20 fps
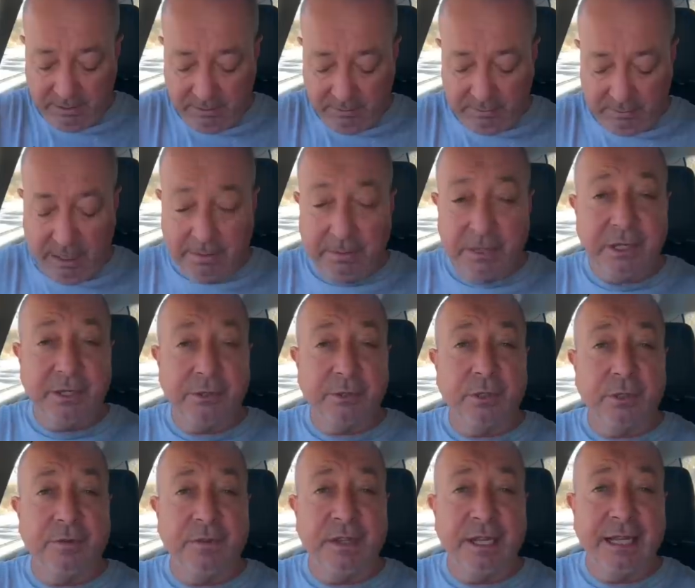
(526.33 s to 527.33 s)
Didn't grab any
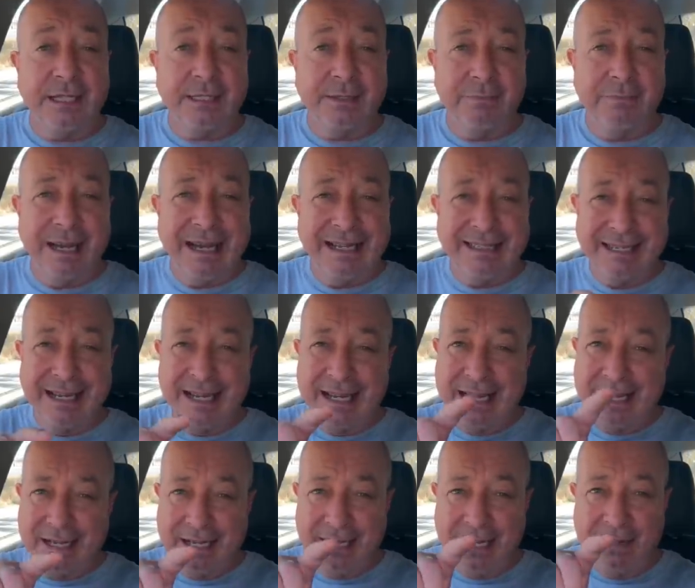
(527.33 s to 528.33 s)
serviettes, but
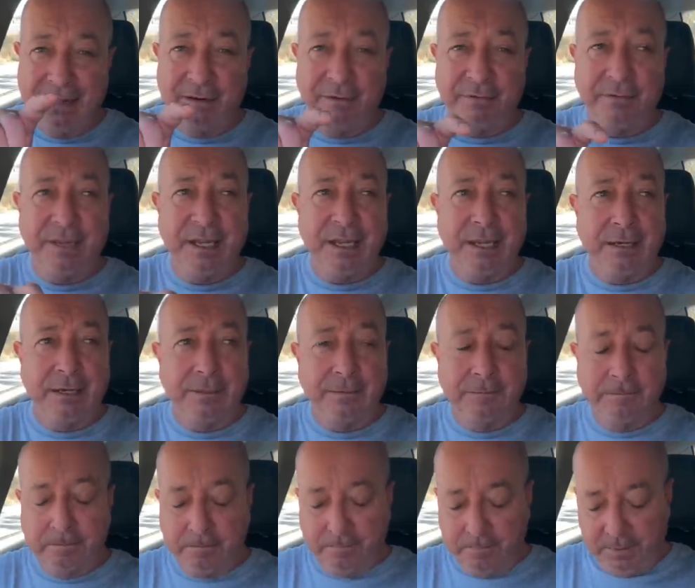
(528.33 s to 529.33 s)
never fear.
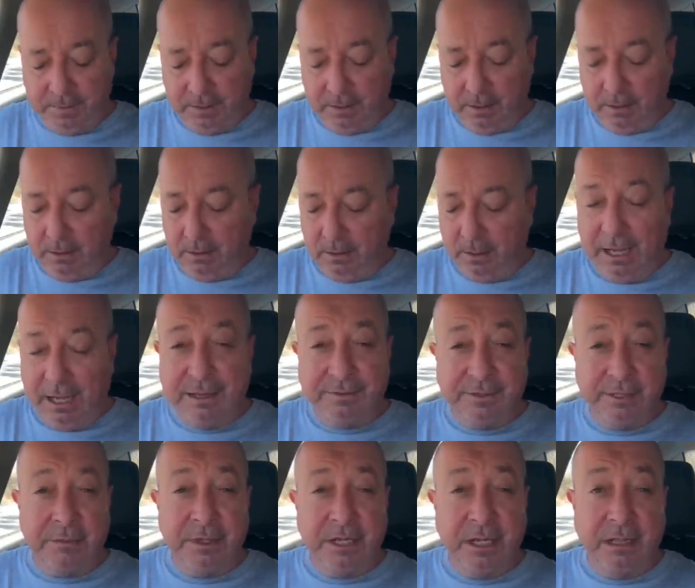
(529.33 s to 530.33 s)
I have
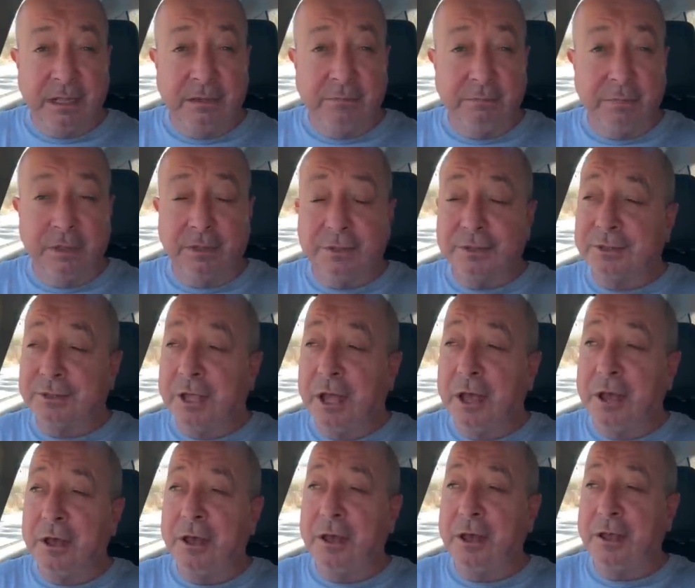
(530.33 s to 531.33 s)
some in the glove box
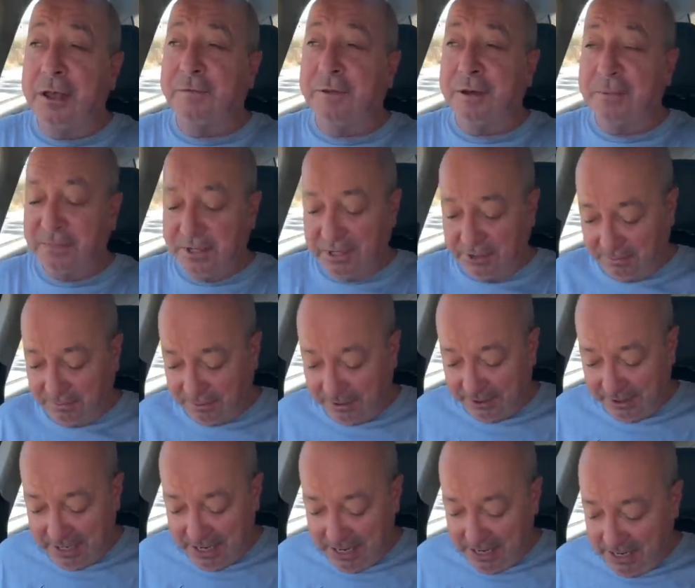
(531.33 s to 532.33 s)
if I'm
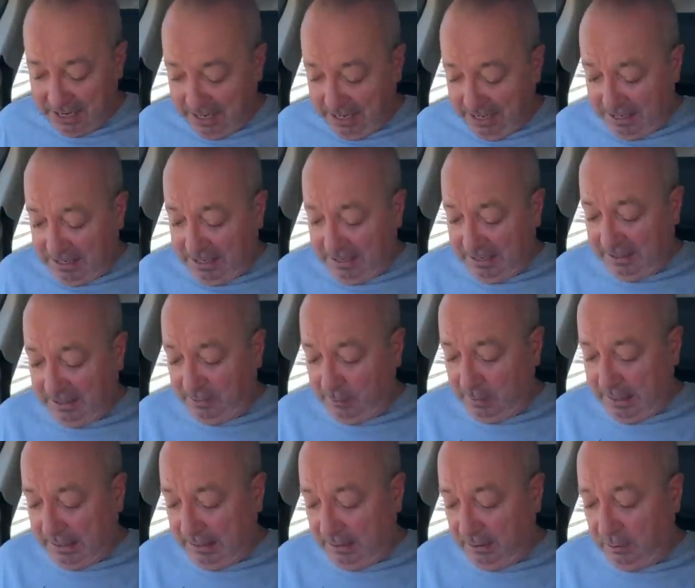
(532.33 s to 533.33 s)
desperate. Let's
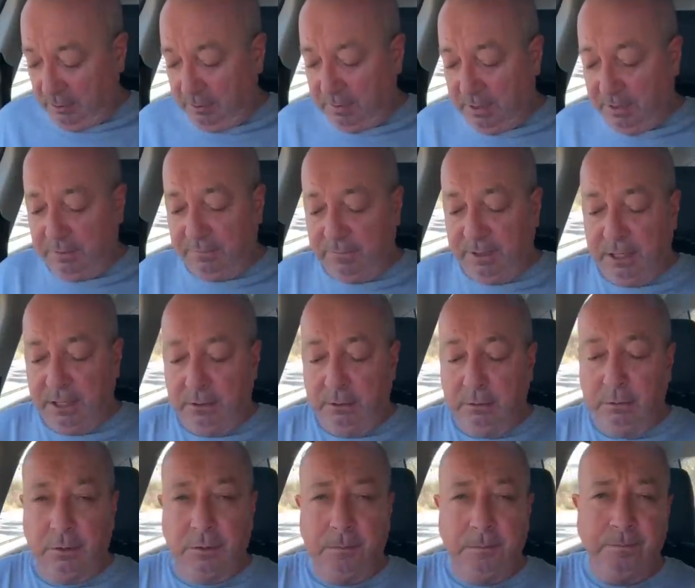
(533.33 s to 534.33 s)
whack a little bit of the
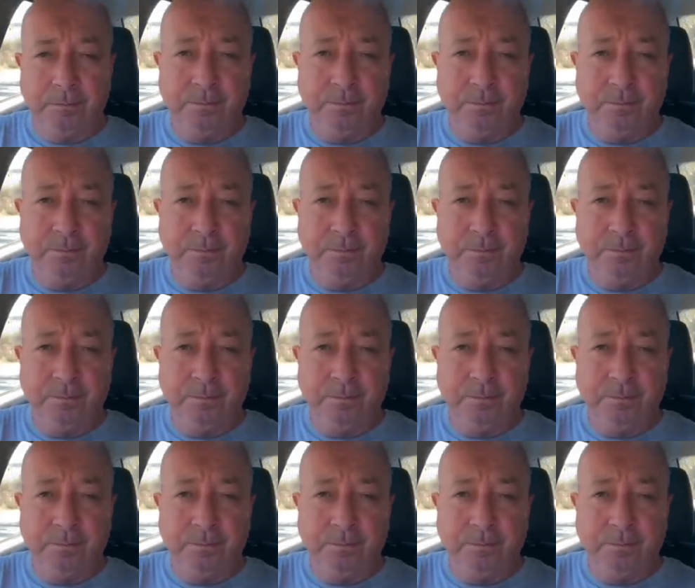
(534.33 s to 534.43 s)
old